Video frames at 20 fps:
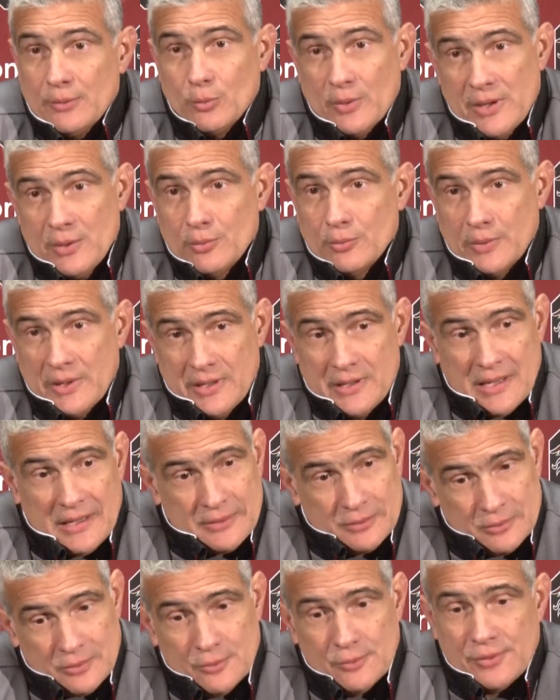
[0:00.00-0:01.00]
we got
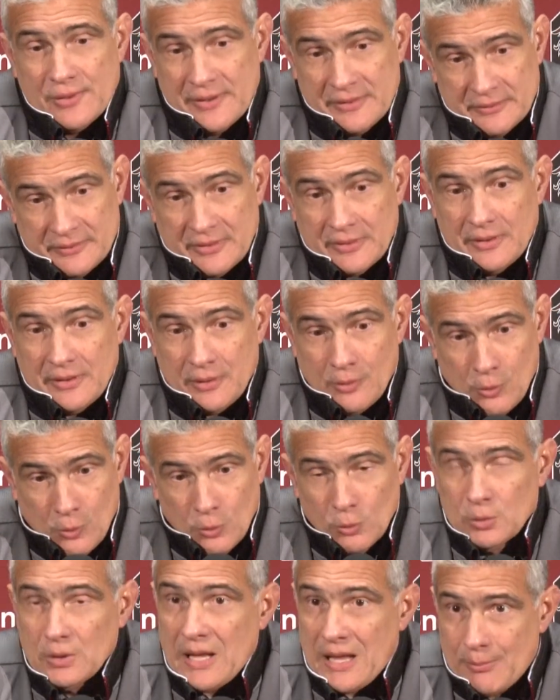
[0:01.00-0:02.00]
to do things a
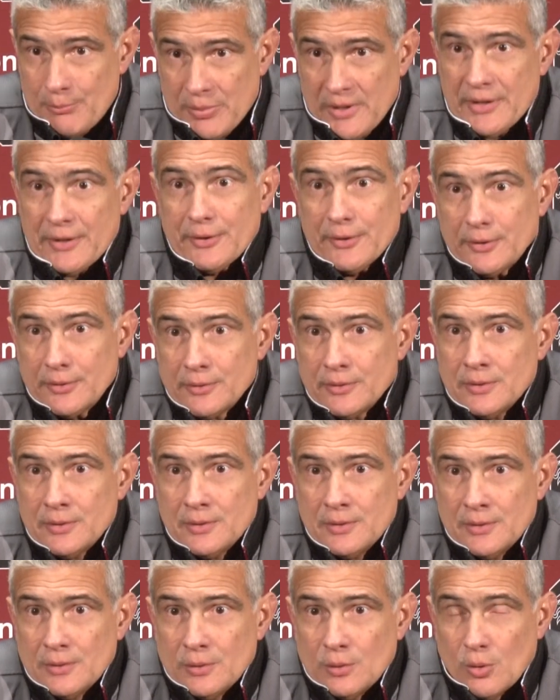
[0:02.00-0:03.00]
whole lot better
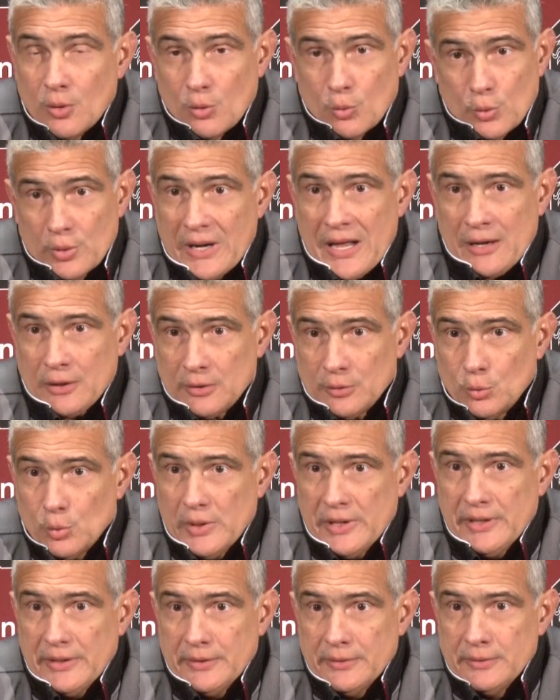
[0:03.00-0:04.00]
or we're not going to
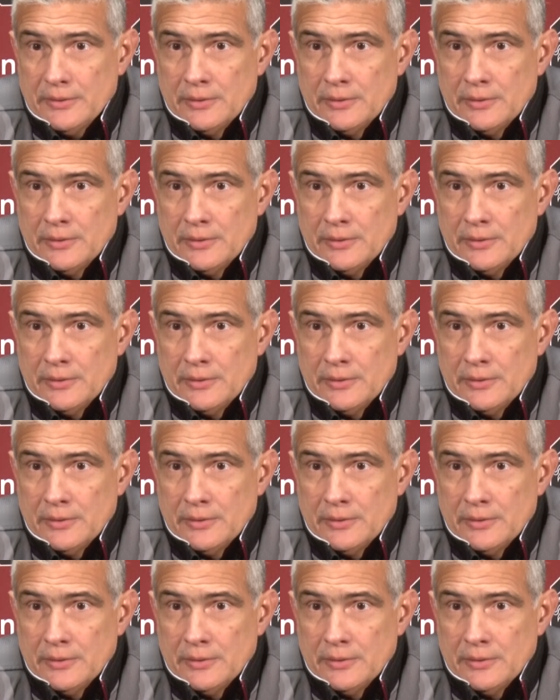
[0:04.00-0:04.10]
win.